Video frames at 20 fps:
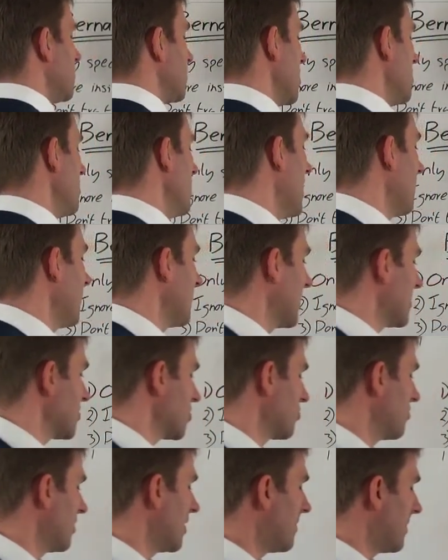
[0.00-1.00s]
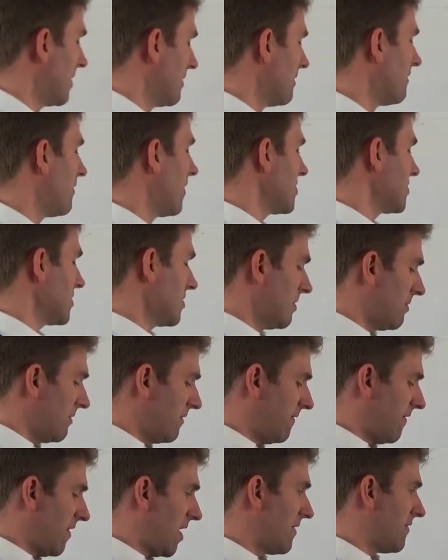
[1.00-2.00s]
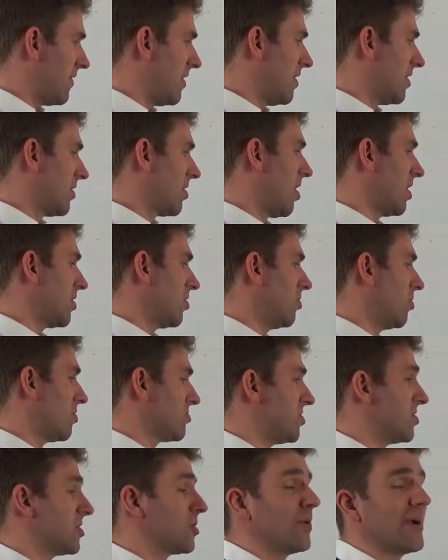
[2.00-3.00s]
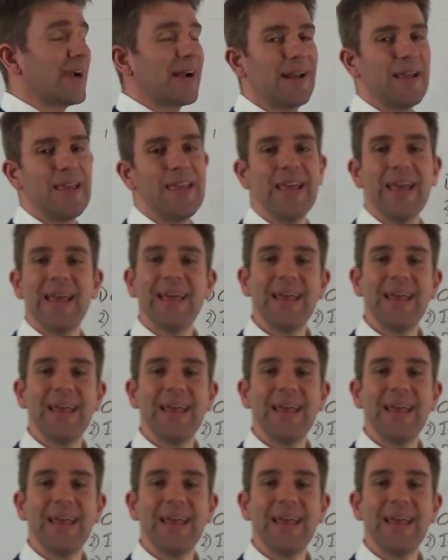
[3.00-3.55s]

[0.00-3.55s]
So I think that's a great bit of advice. And number five, cut your losses quickly.